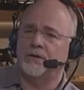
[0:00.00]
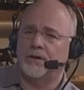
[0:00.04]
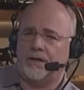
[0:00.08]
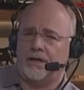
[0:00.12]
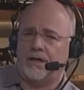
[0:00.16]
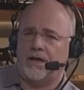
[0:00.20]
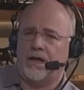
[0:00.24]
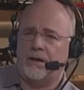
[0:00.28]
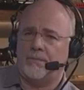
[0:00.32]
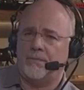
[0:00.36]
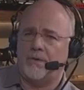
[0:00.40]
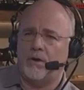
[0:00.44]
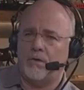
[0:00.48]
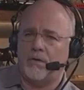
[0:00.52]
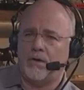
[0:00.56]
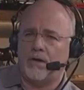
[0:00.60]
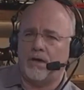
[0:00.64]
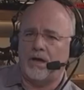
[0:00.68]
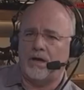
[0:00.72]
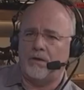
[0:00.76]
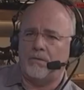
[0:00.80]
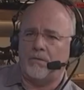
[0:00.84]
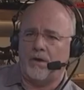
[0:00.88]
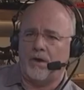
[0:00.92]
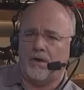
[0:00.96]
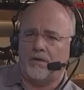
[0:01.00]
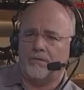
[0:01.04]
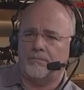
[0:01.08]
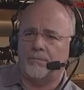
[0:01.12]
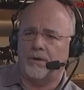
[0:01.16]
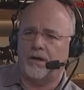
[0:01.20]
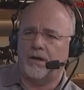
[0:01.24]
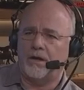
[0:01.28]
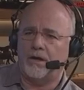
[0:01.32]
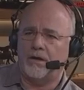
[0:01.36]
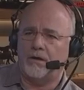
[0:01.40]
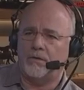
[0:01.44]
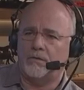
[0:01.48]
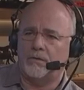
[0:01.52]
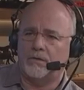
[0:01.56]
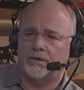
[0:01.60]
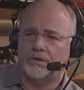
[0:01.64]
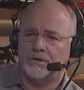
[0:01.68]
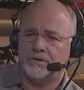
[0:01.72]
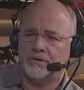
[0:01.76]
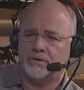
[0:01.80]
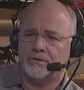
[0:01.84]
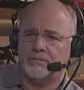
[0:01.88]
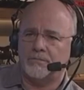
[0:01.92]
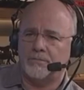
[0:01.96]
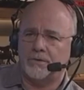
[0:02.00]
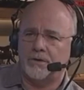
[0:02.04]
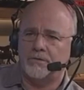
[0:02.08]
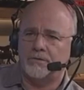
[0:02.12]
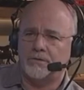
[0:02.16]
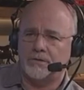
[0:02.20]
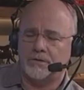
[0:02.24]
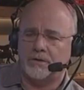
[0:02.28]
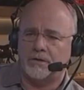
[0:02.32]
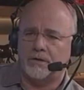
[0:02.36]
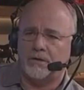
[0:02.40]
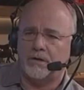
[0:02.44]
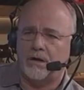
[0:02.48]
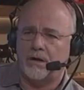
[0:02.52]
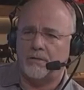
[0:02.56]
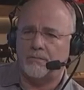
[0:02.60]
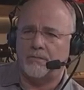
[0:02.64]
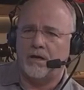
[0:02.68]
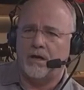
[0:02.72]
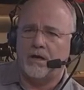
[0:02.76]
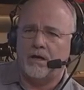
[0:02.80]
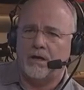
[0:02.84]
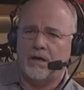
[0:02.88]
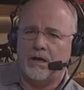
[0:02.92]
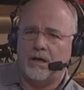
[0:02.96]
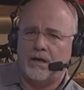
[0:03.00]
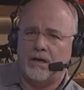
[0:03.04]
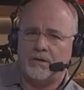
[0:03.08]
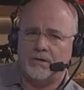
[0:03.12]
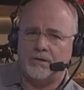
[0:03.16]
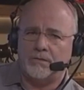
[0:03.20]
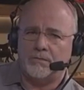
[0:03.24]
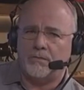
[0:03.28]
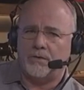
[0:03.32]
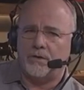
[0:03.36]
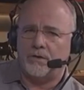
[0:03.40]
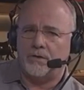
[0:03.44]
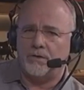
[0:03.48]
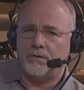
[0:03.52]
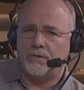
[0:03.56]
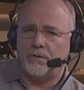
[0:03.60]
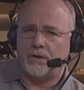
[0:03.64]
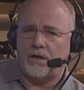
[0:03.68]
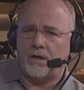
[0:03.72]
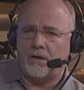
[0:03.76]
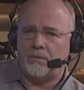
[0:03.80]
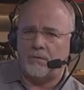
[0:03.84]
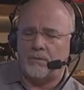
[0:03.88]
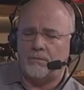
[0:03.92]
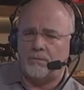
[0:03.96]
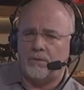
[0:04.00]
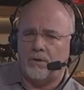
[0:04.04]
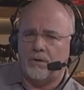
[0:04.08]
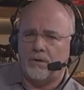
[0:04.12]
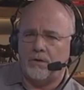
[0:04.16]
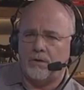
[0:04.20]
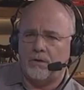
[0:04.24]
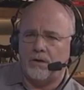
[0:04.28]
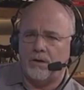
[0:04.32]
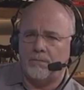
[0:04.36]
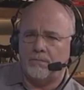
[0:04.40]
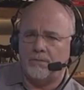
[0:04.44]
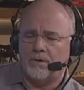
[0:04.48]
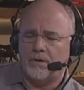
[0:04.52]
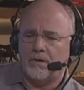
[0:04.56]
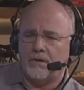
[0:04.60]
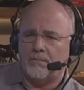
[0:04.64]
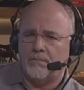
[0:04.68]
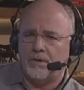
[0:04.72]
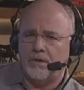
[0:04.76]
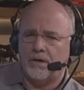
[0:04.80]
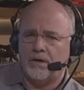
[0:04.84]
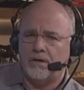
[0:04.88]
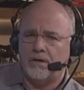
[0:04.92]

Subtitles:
I'm okay with, but equal distribution is where you and I would part company. But